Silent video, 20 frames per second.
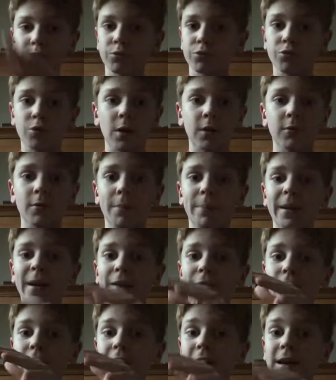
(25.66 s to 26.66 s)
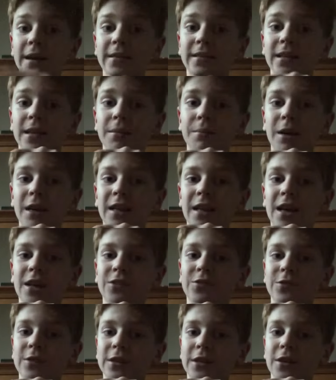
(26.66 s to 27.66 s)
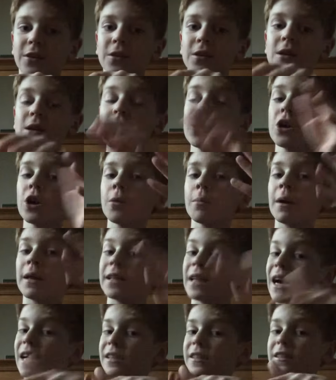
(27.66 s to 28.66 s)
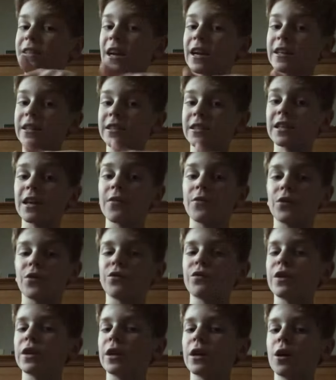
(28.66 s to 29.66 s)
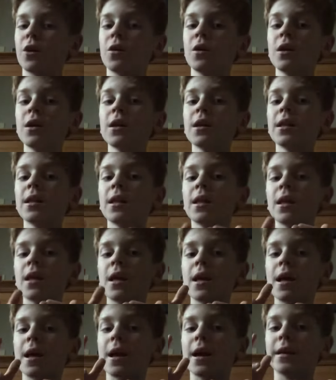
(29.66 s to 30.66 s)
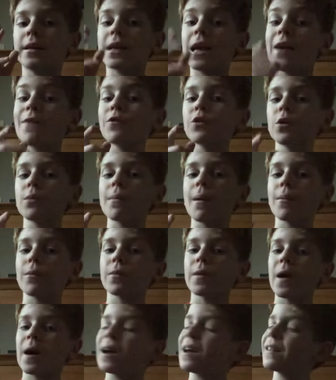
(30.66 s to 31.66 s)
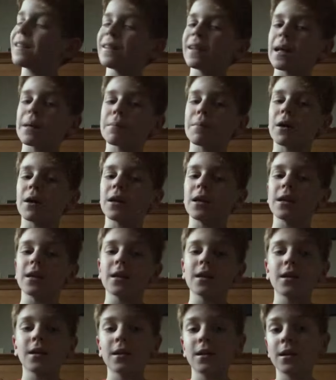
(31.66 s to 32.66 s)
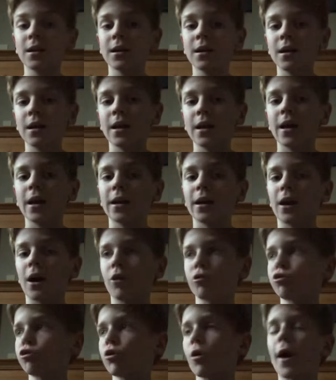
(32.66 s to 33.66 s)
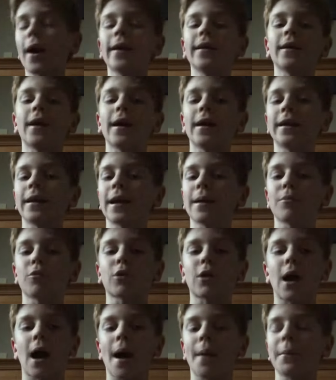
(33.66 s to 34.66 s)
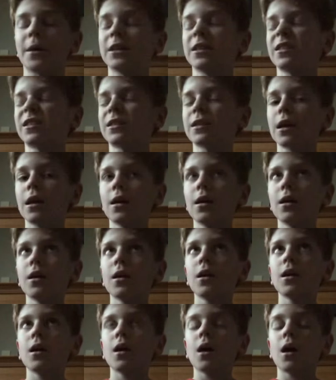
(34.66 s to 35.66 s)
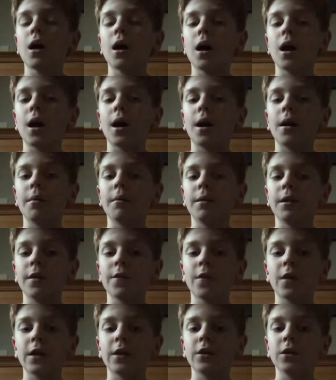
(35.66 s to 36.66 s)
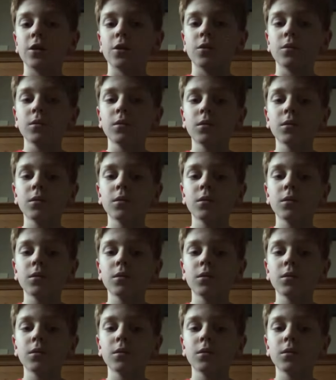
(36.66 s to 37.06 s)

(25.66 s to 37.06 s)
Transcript: try to repeat everything I said in my last video or my last Thanksgiving video and if you remember that, hit the like button, and I'll try to enable comments. Um, and if I do,